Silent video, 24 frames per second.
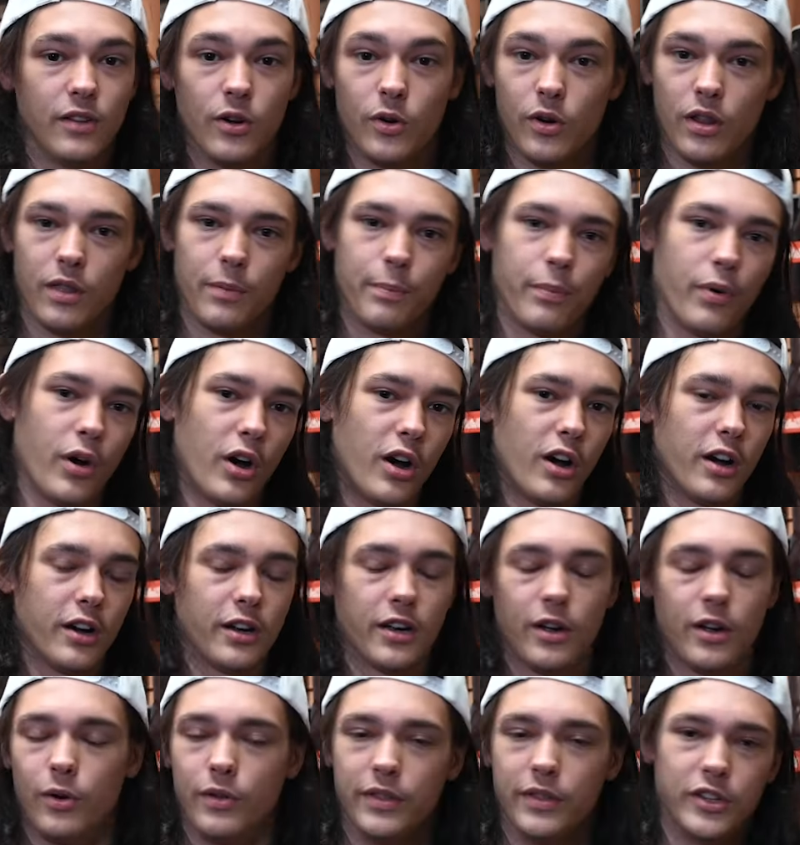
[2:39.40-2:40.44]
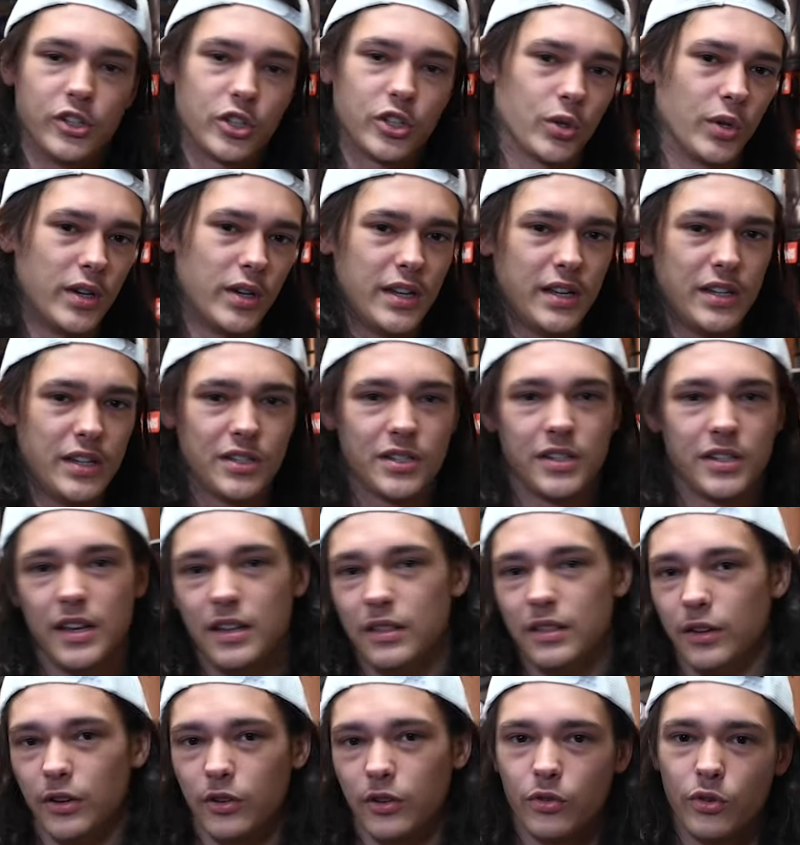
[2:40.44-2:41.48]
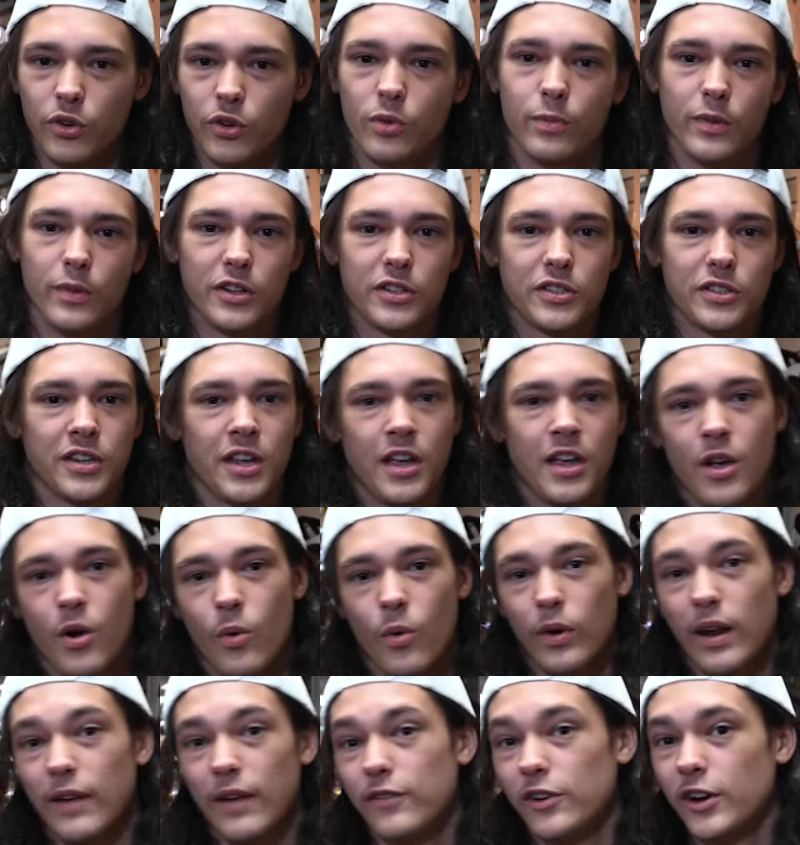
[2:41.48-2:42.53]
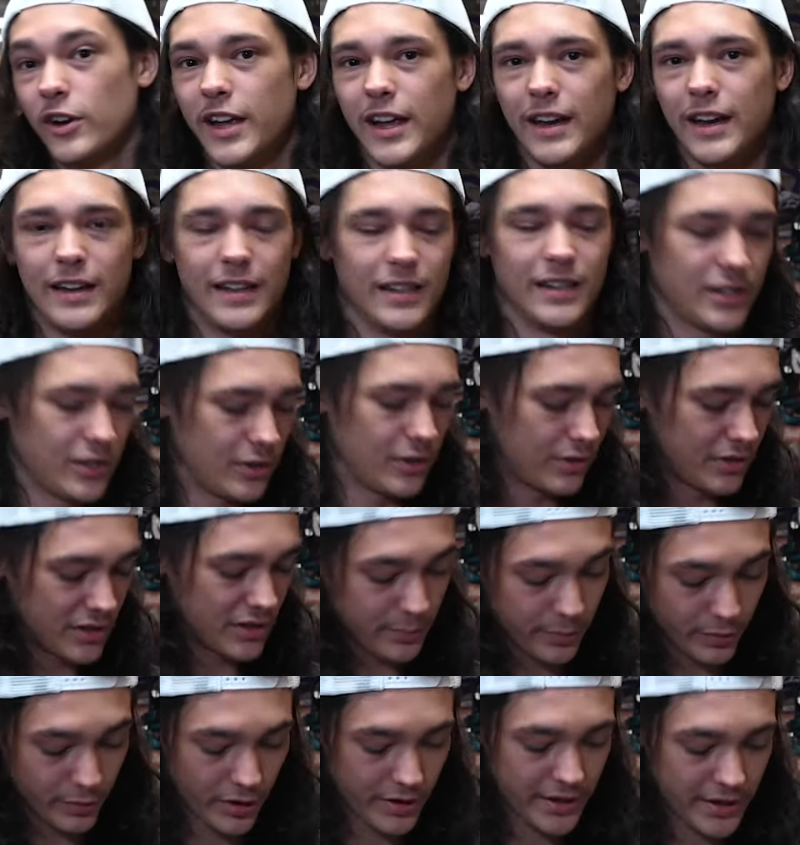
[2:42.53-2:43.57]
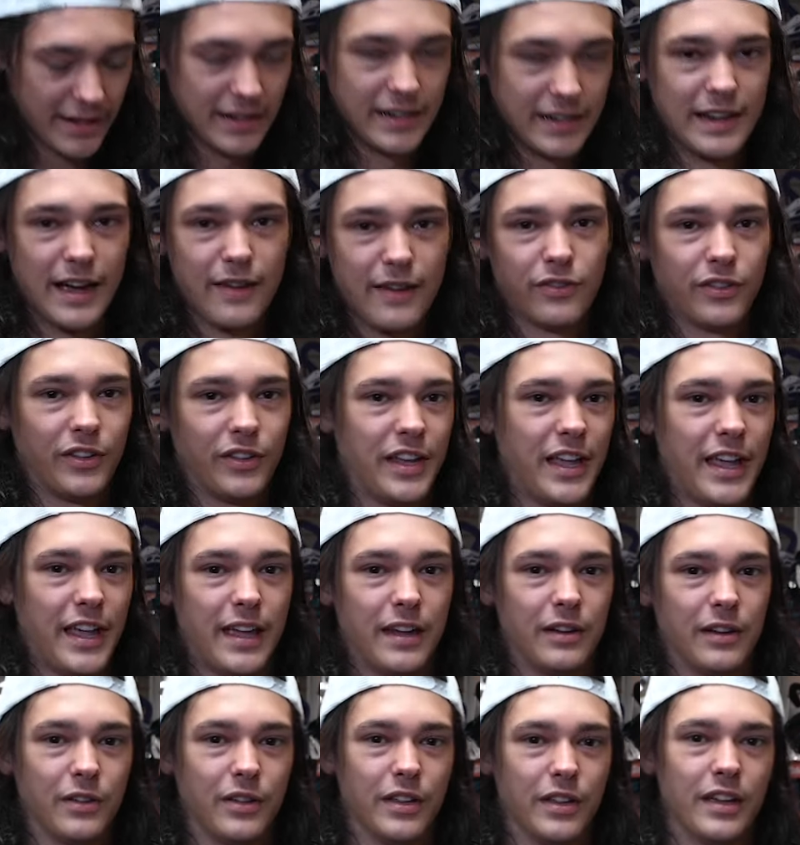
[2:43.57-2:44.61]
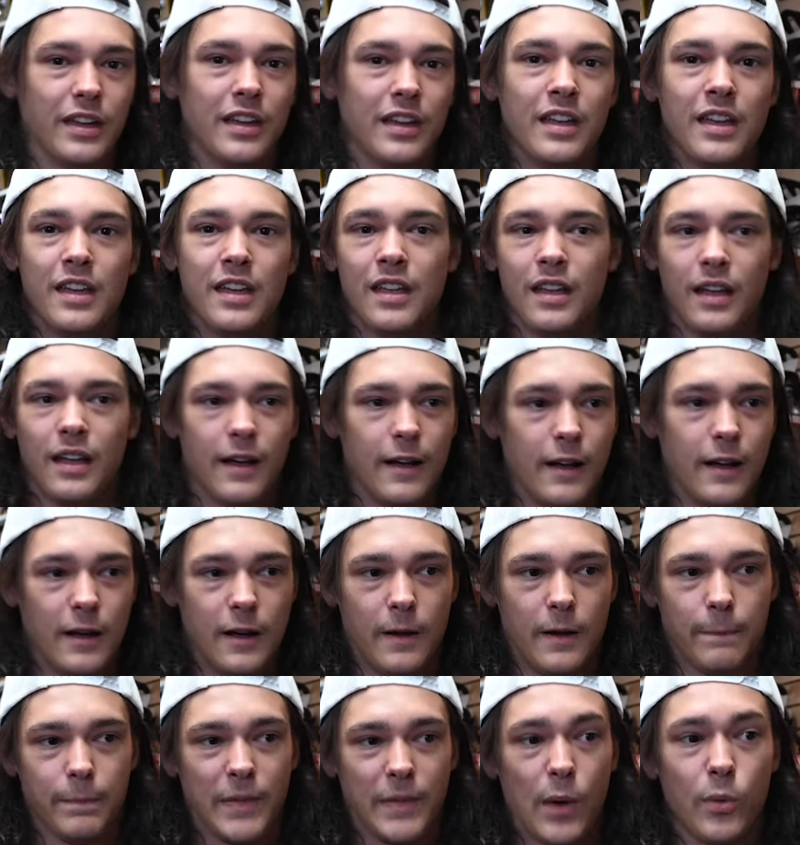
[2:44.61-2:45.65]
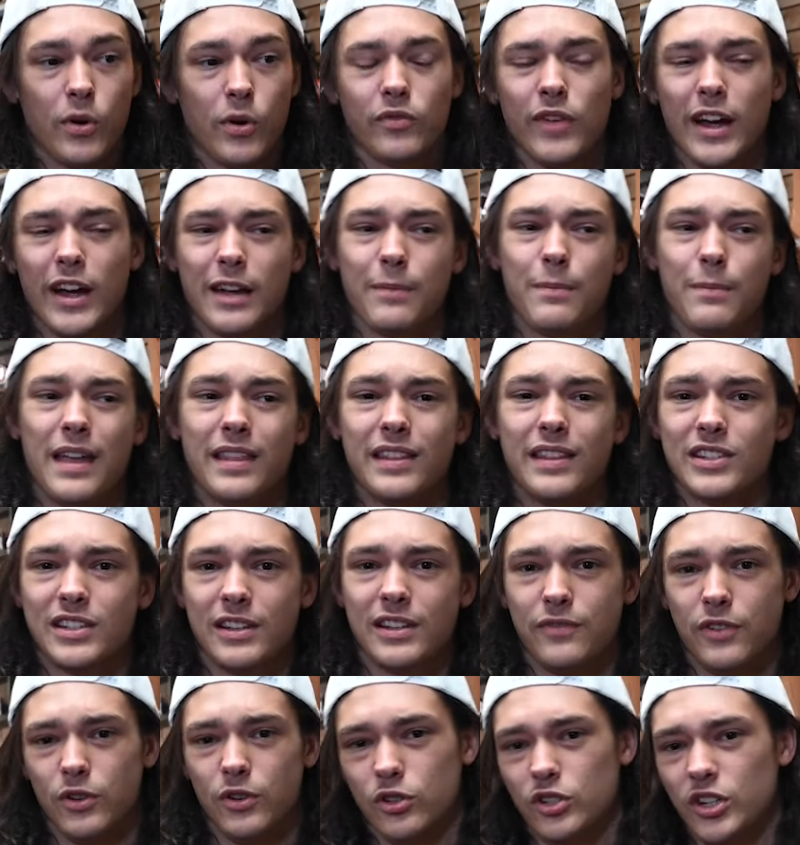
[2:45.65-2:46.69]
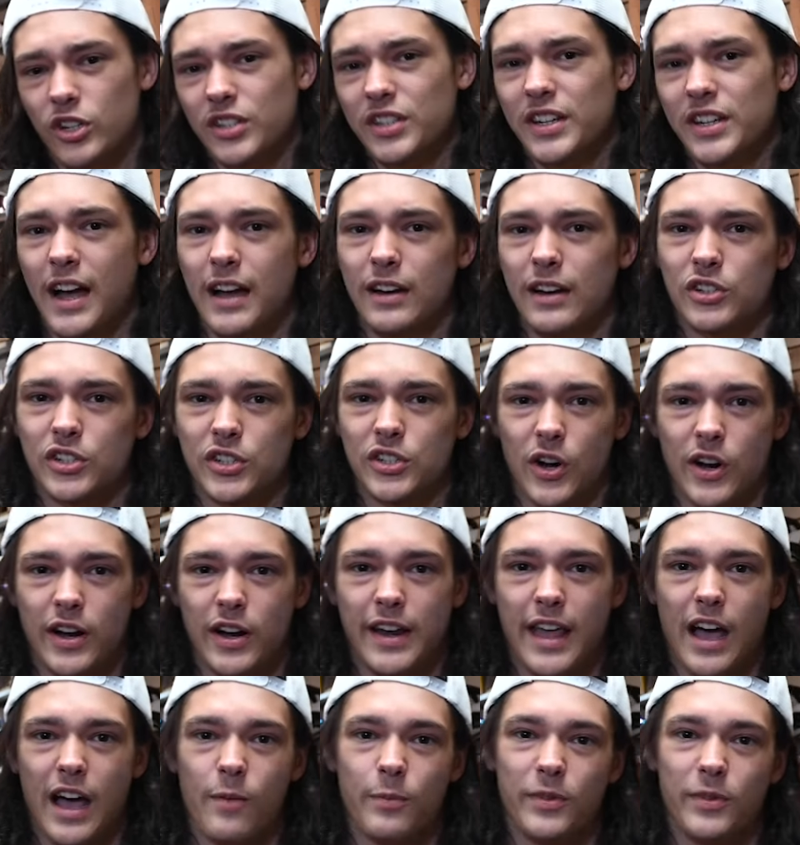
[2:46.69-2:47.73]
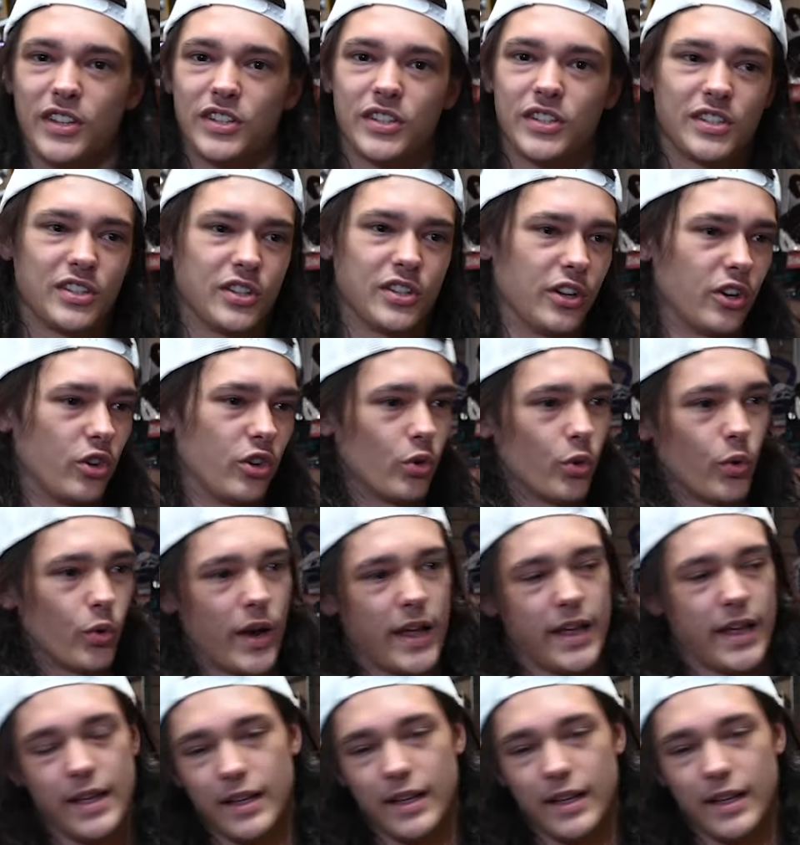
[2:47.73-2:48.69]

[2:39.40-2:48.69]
go to the park, go in the trees, in the groomers, whatever you're getting into, this board can definitely handle it. Um, I wouldn't recommend this if you're just kind of starting out, but this is a great